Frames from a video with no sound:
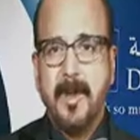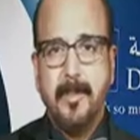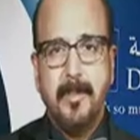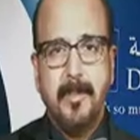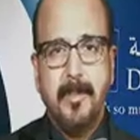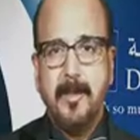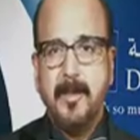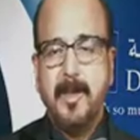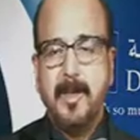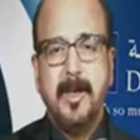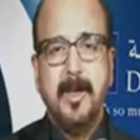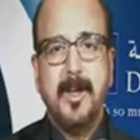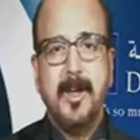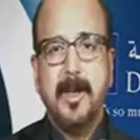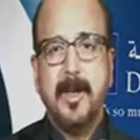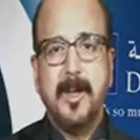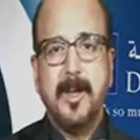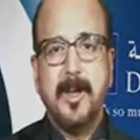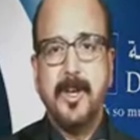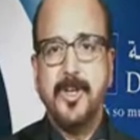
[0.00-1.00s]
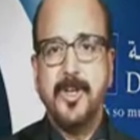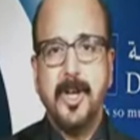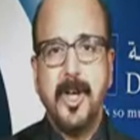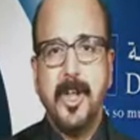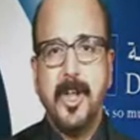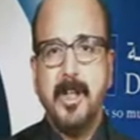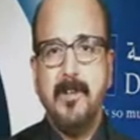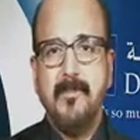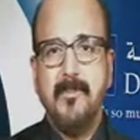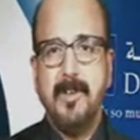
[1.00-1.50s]
cripple
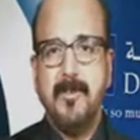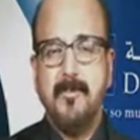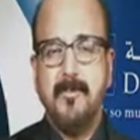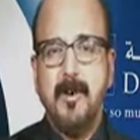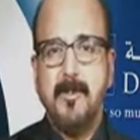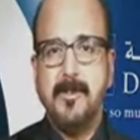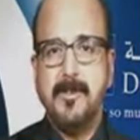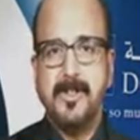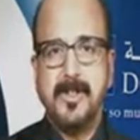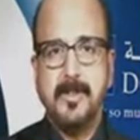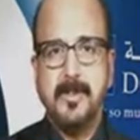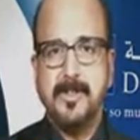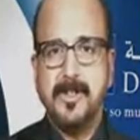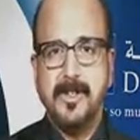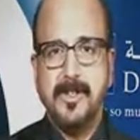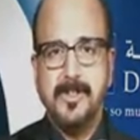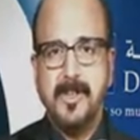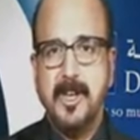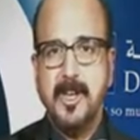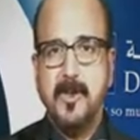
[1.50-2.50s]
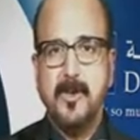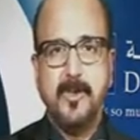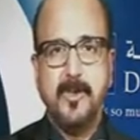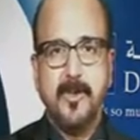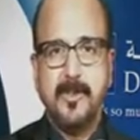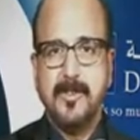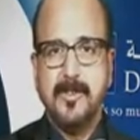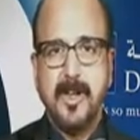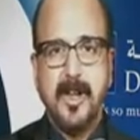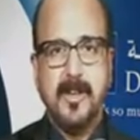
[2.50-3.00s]
Russia in every form and substance.
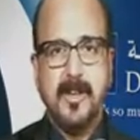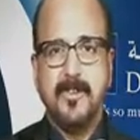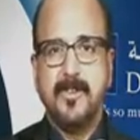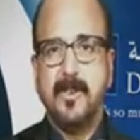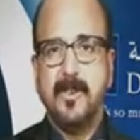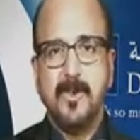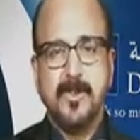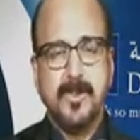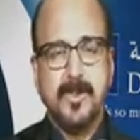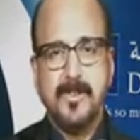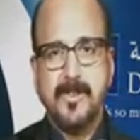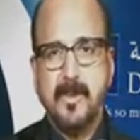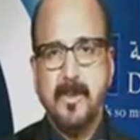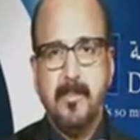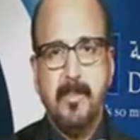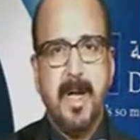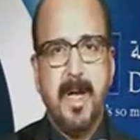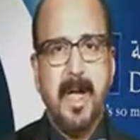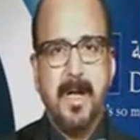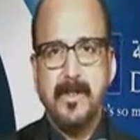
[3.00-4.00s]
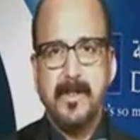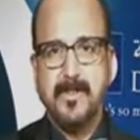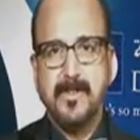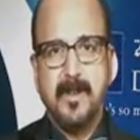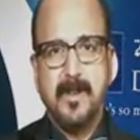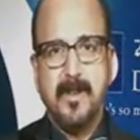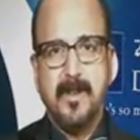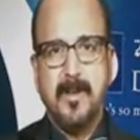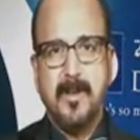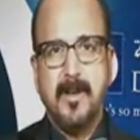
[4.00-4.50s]
Individuals or institutions or
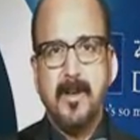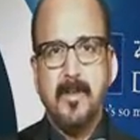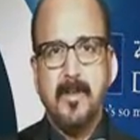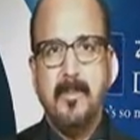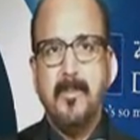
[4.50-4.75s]
banks or,